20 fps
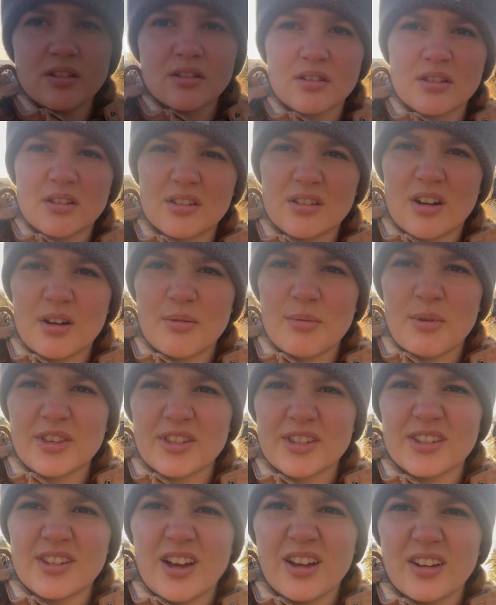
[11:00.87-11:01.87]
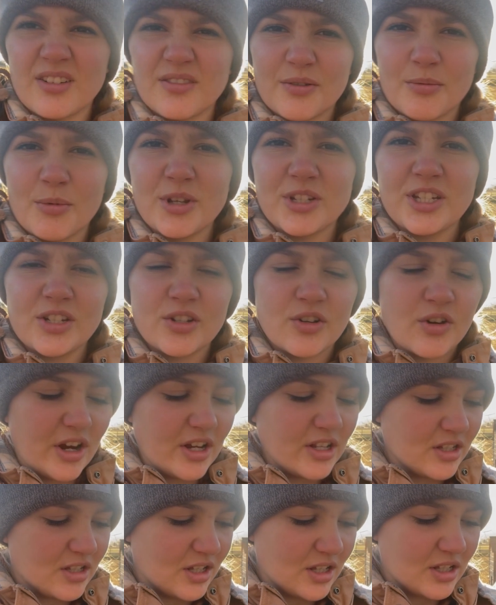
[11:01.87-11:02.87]
sorry about the sun, fermented
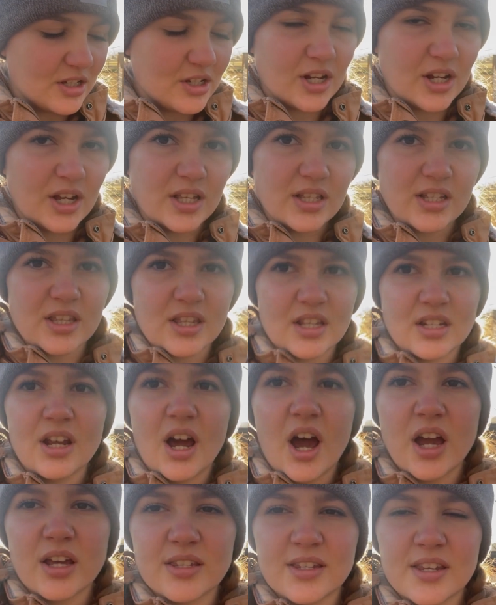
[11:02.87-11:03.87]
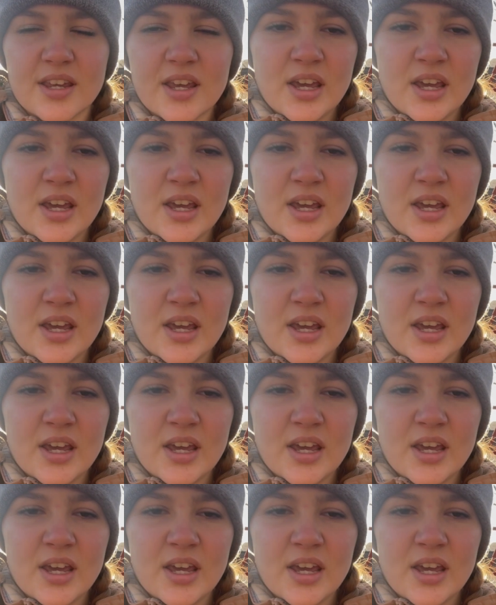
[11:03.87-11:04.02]
grains to the chickens and the ducks.